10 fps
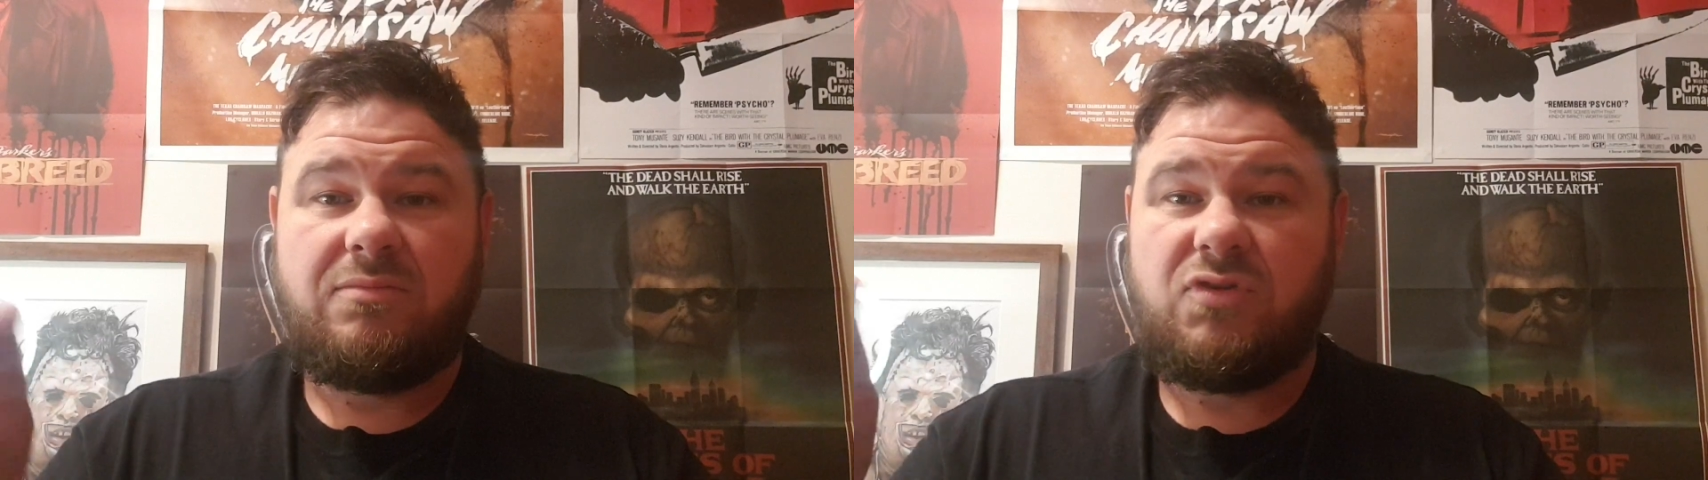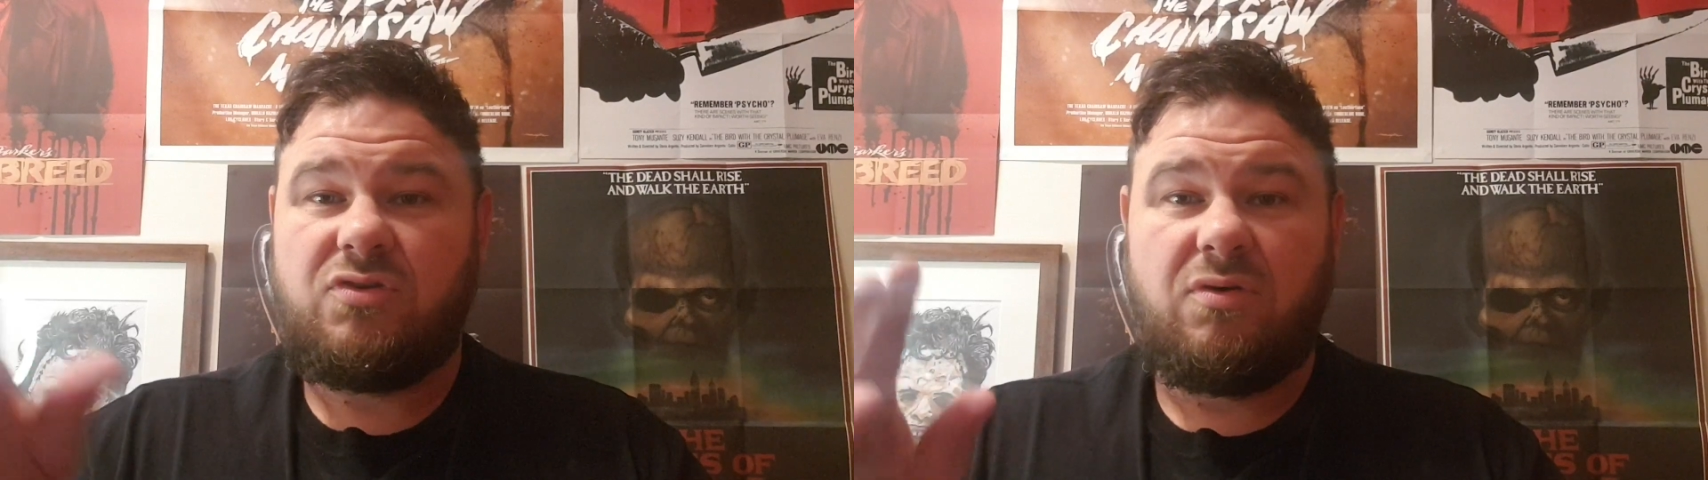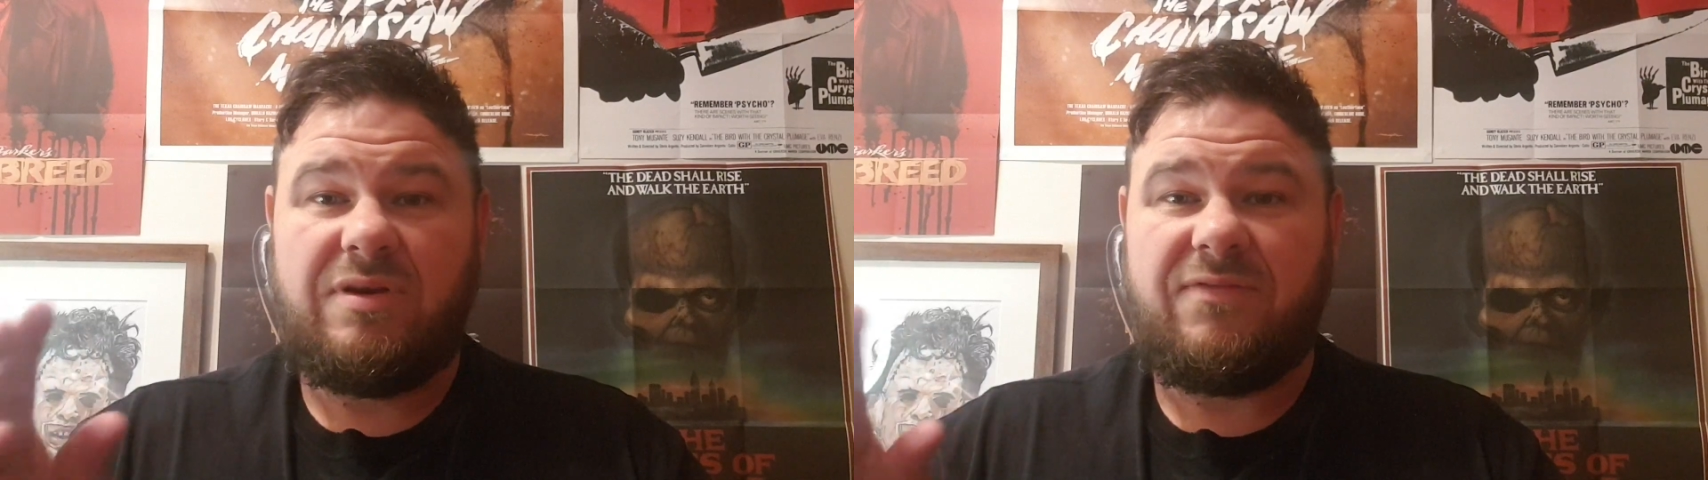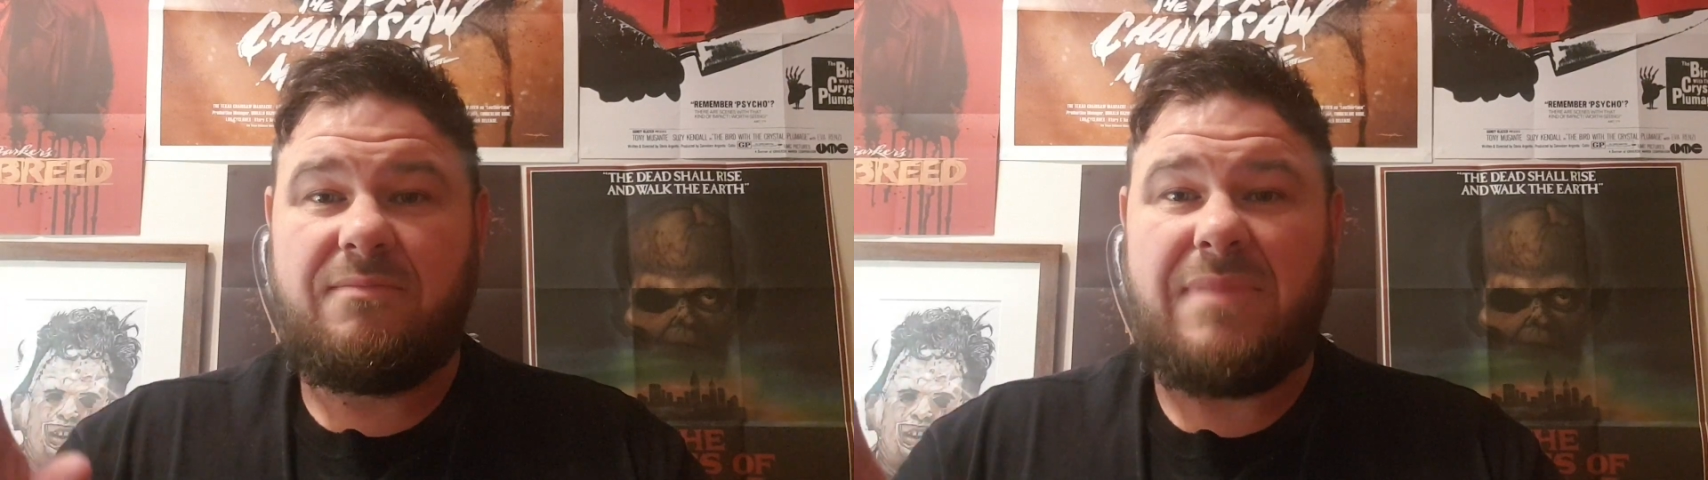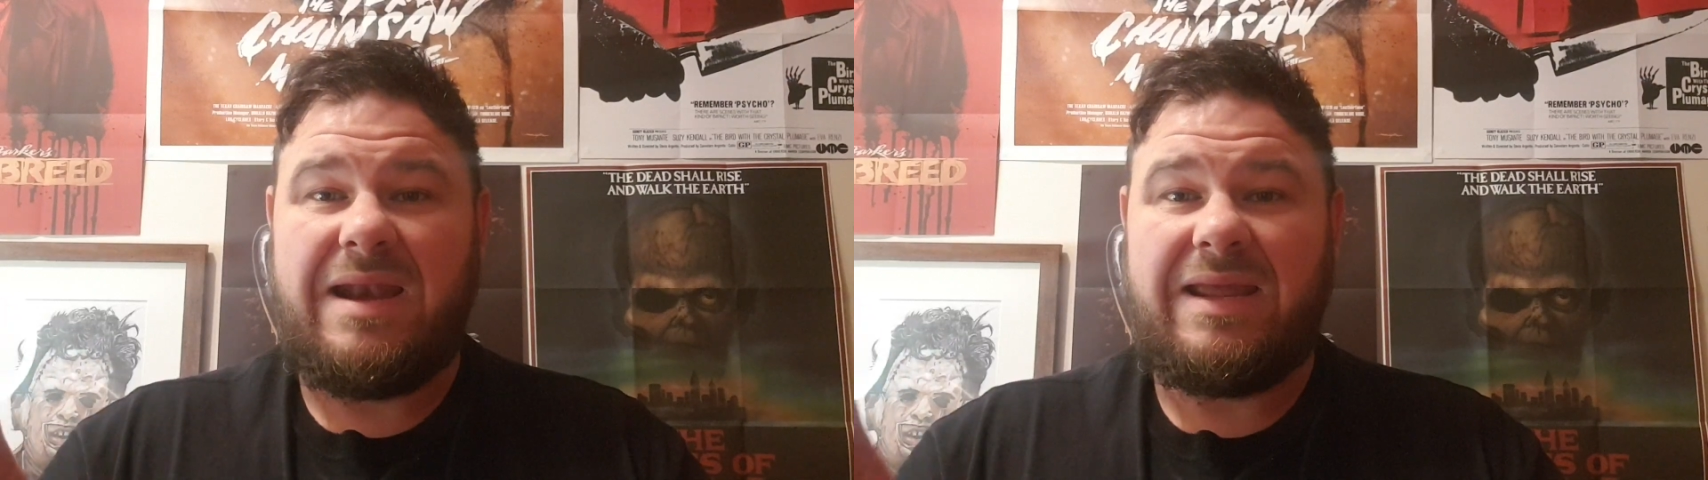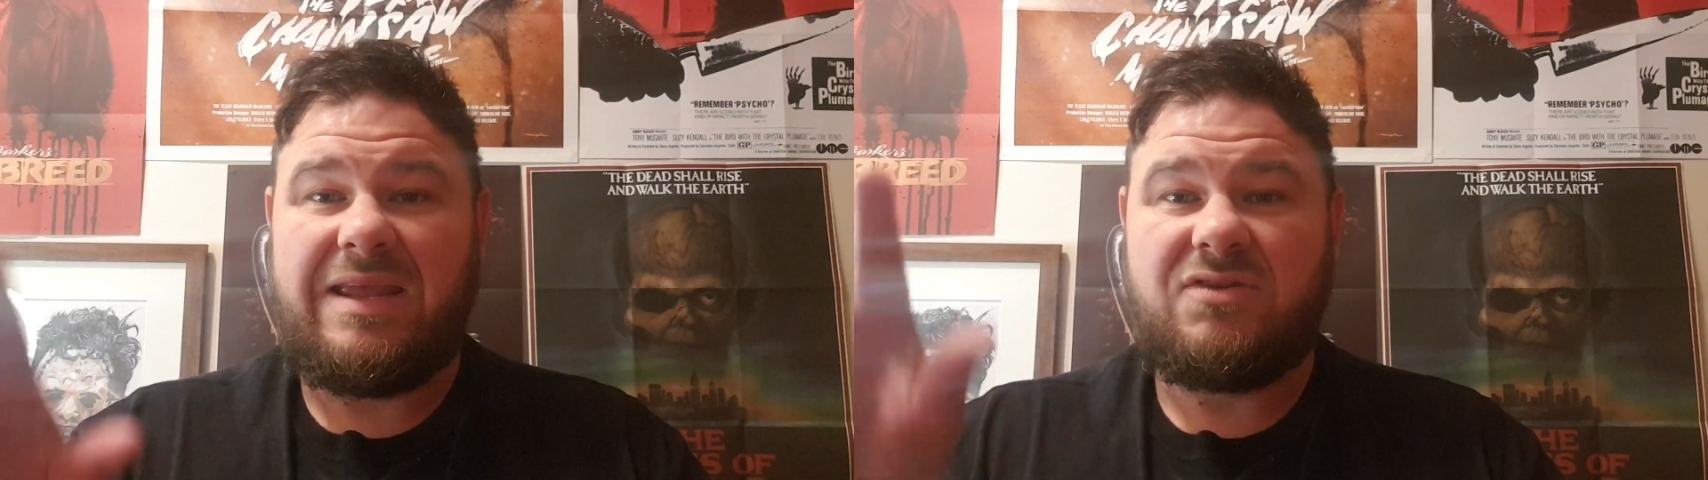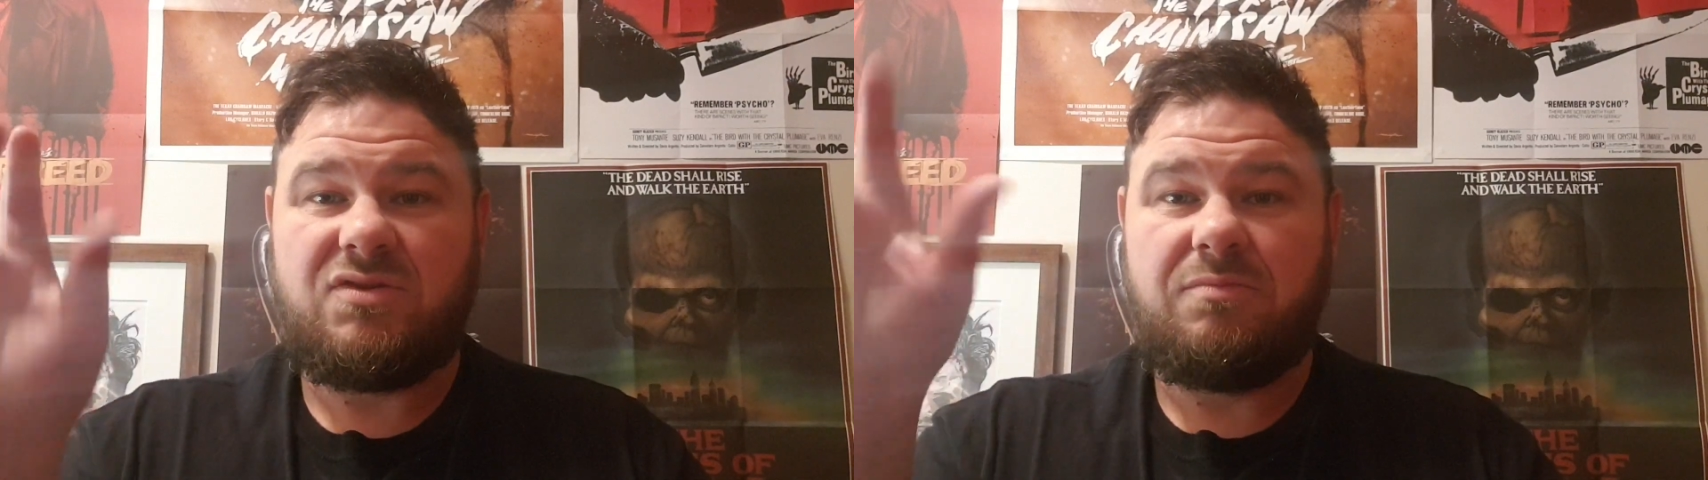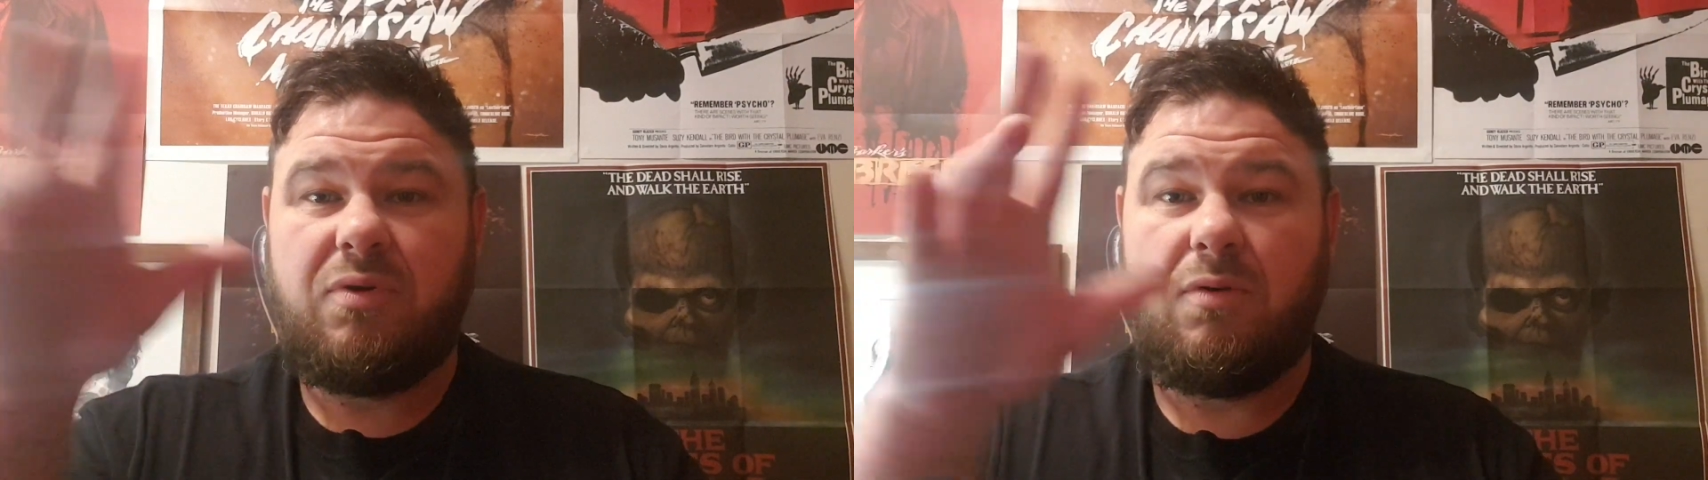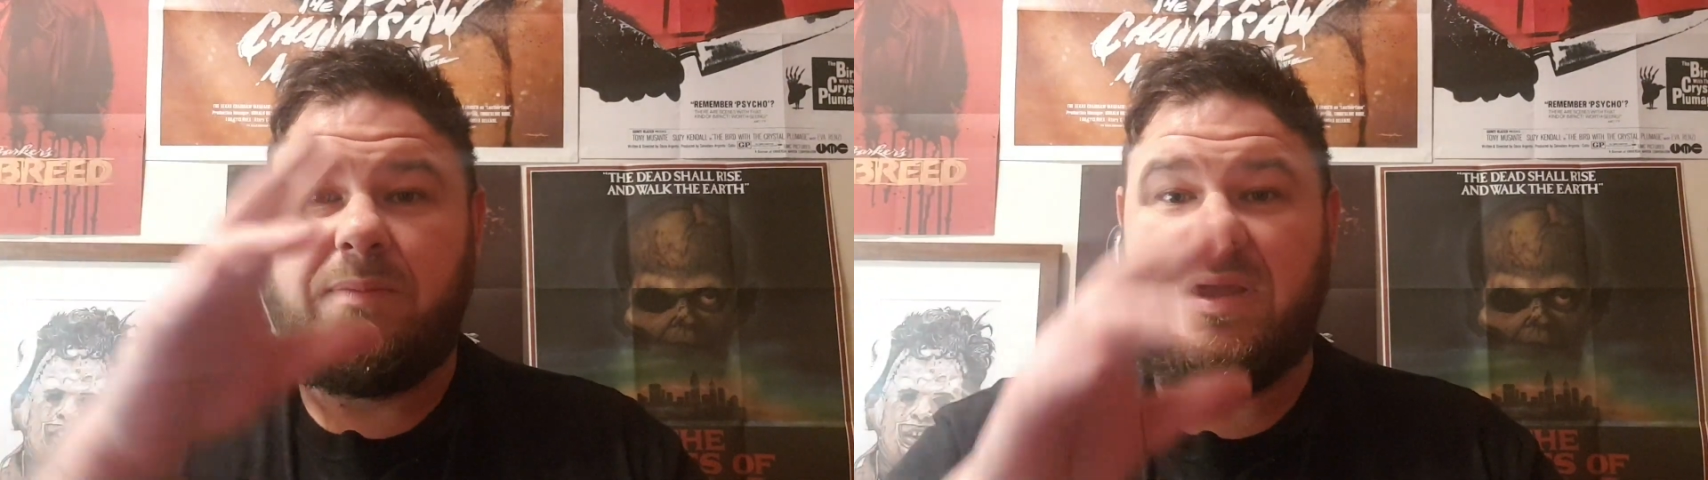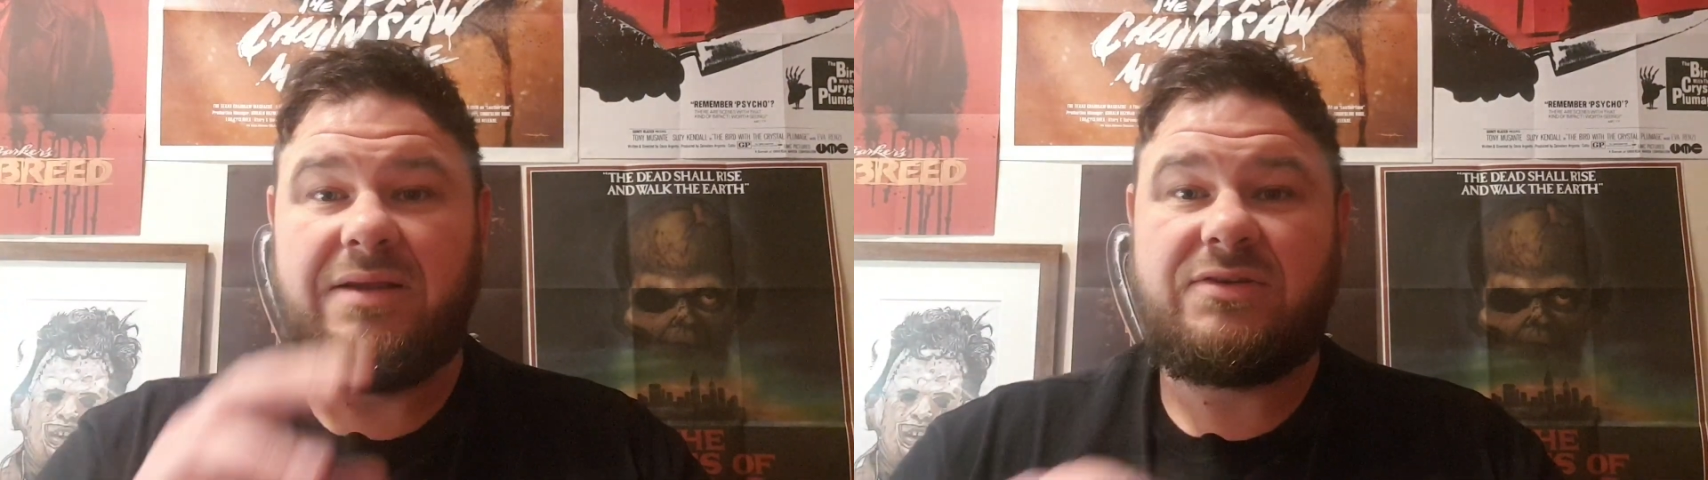just all different mannequins and
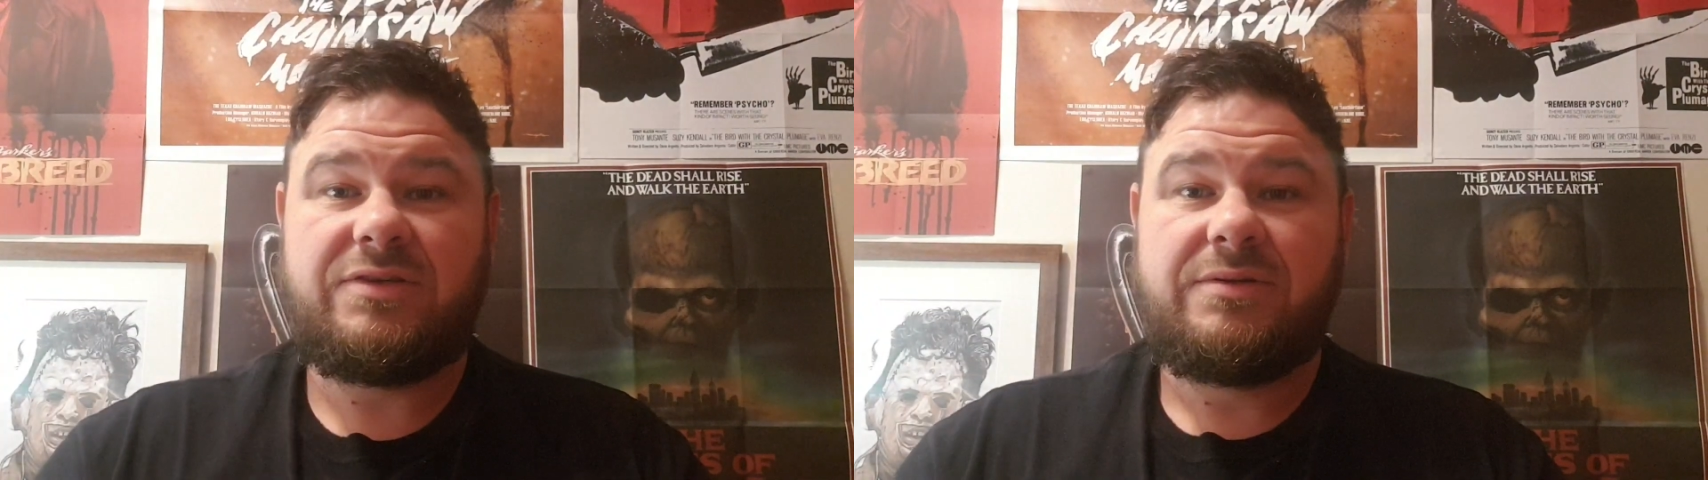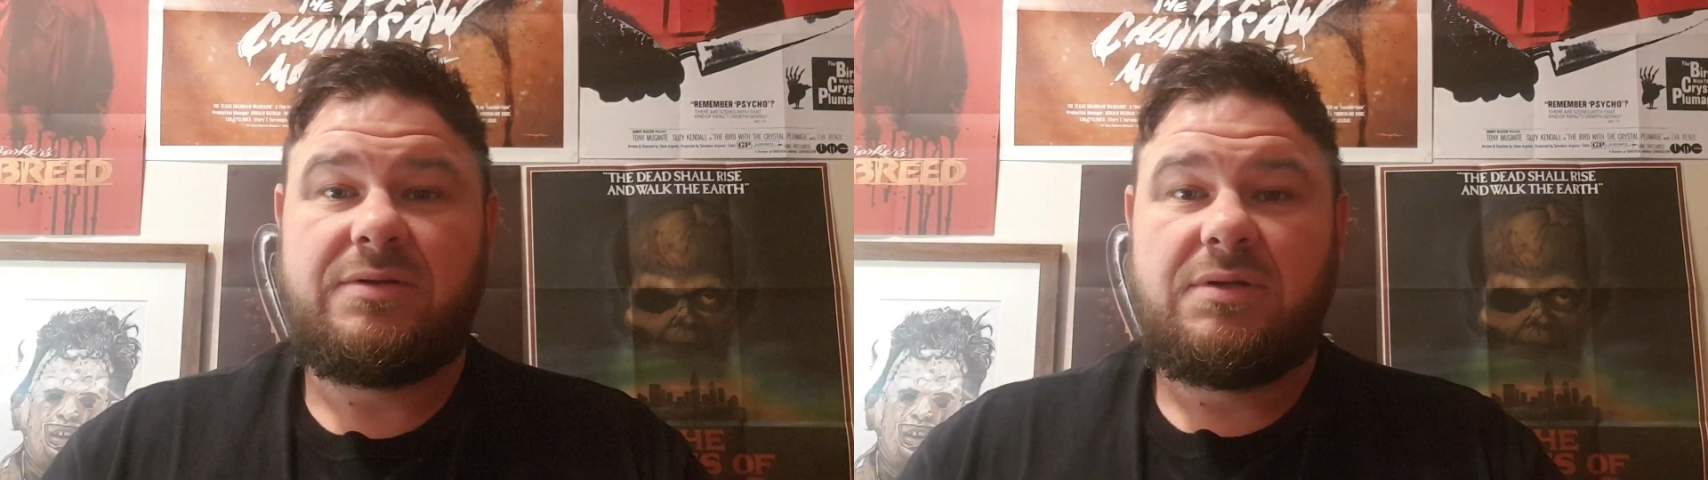puppets,